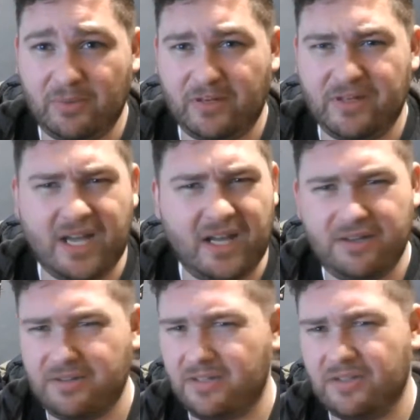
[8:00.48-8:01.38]
warrior. No,
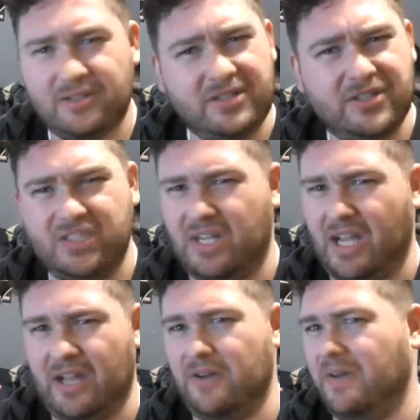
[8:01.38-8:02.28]
you're just
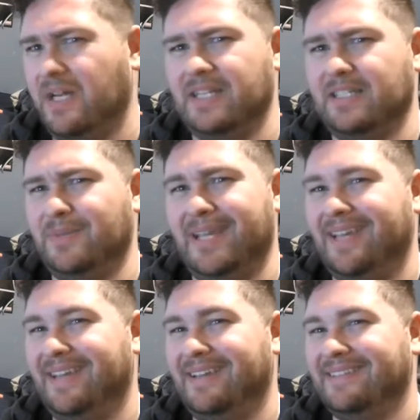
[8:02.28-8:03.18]
talking crazy,
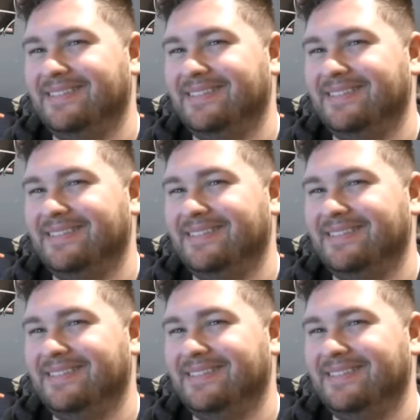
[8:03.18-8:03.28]
man.